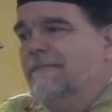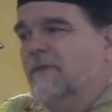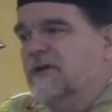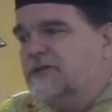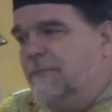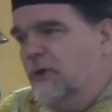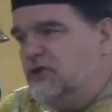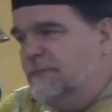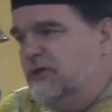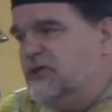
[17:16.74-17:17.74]
We're
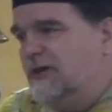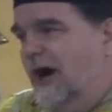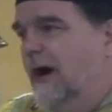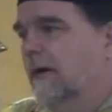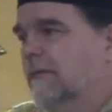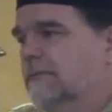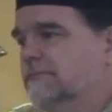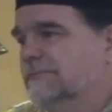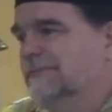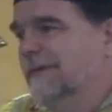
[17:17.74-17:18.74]
supposed to be strong.
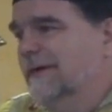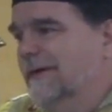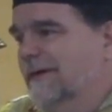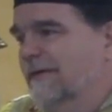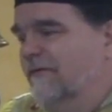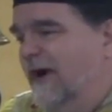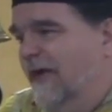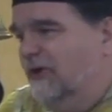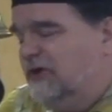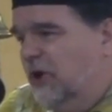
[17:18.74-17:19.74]
The
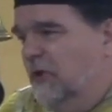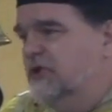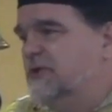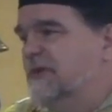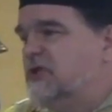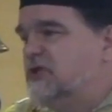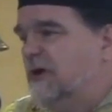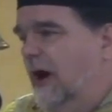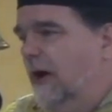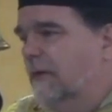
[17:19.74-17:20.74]
Father told us to be
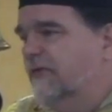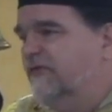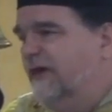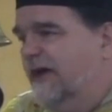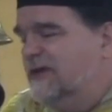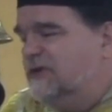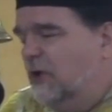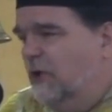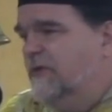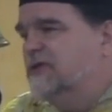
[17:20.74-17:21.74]
strong. The Son
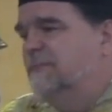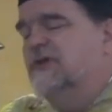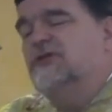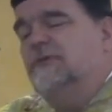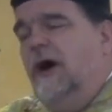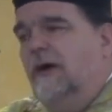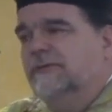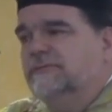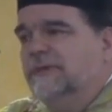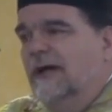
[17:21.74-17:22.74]
told us to be
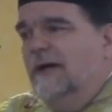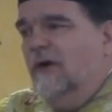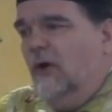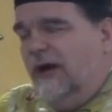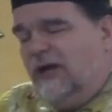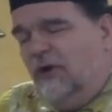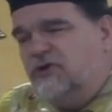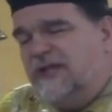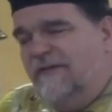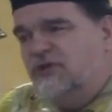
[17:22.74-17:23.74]
strong. The Holy
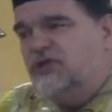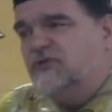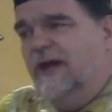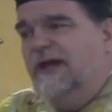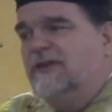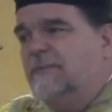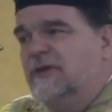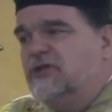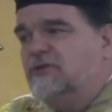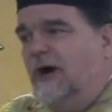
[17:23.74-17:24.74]
Ghost gave us strength to
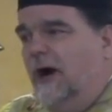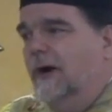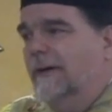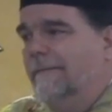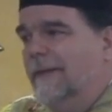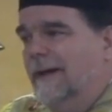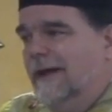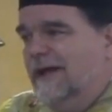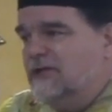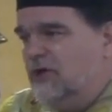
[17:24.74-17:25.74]
be strong.
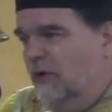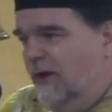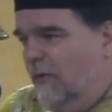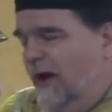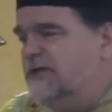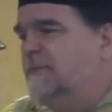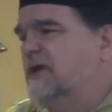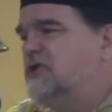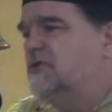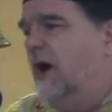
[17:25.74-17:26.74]
And so we want to
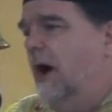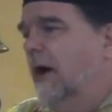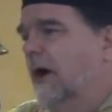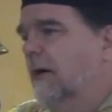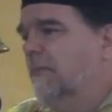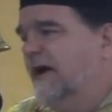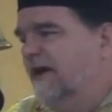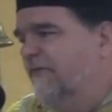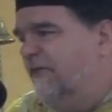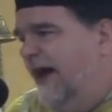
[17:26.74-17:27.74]
be strong, but
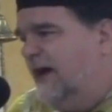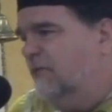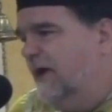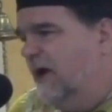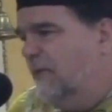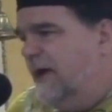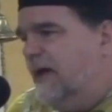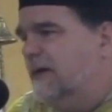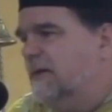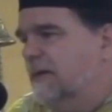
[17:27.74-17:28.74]
in fact we are
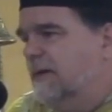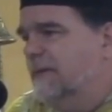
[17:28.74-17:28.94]
weak.